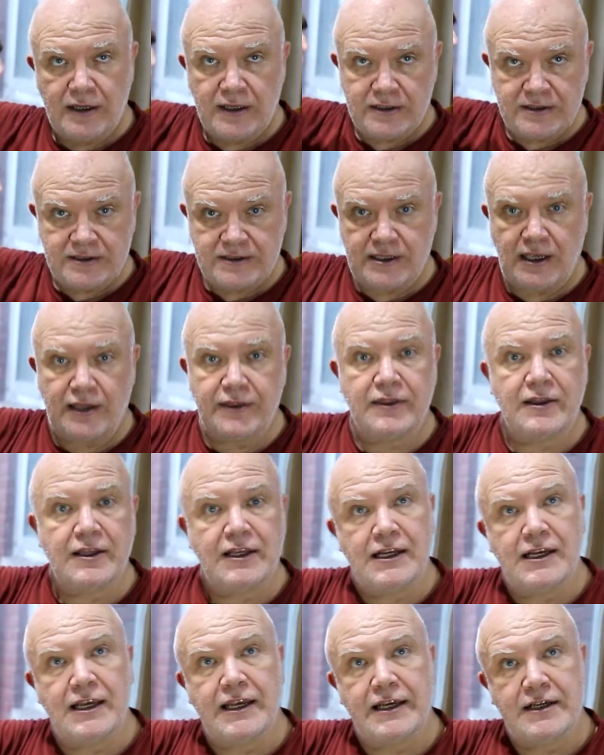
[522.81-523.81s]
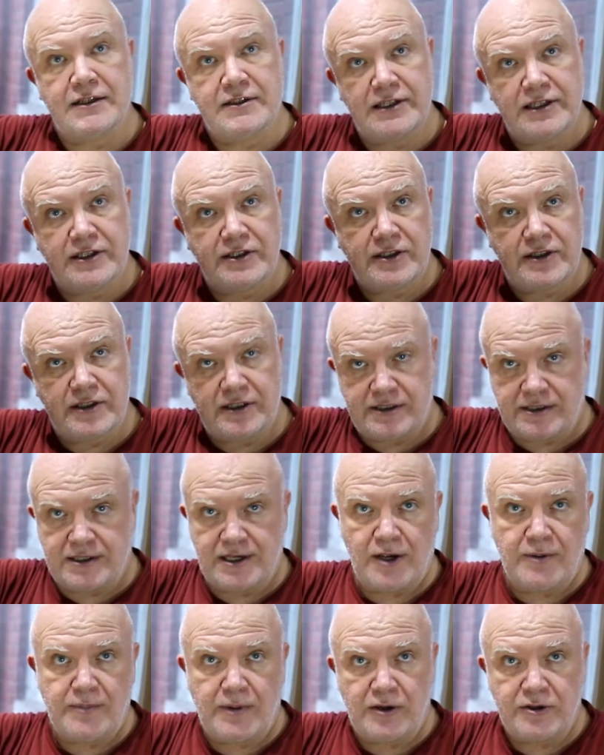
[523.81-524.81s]
suddenly clicks into this
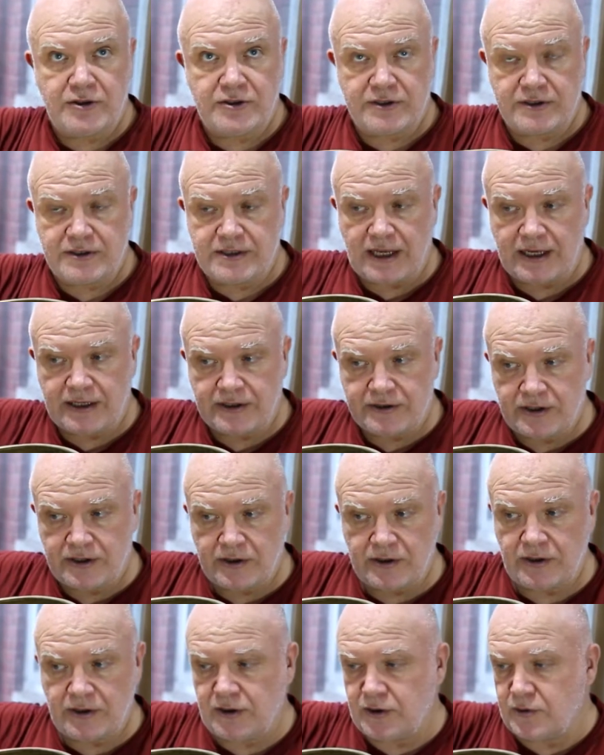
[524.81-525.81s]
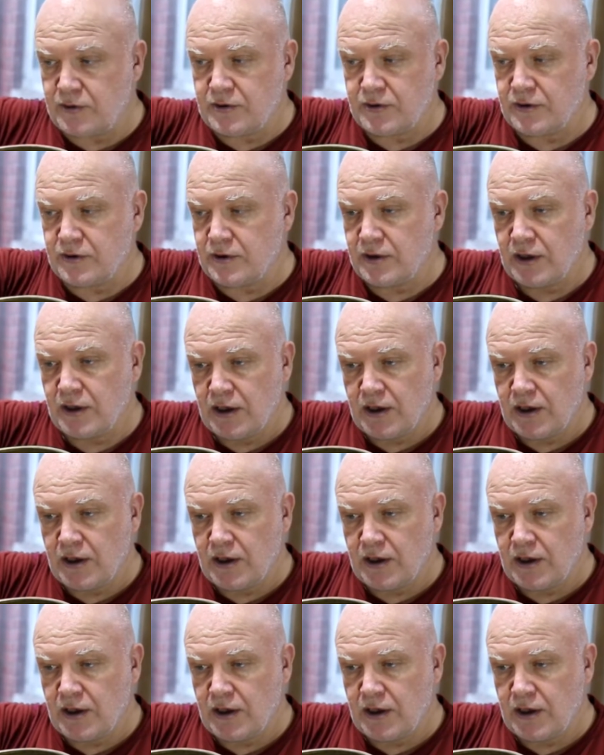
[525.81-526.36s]
slow motion state so that you can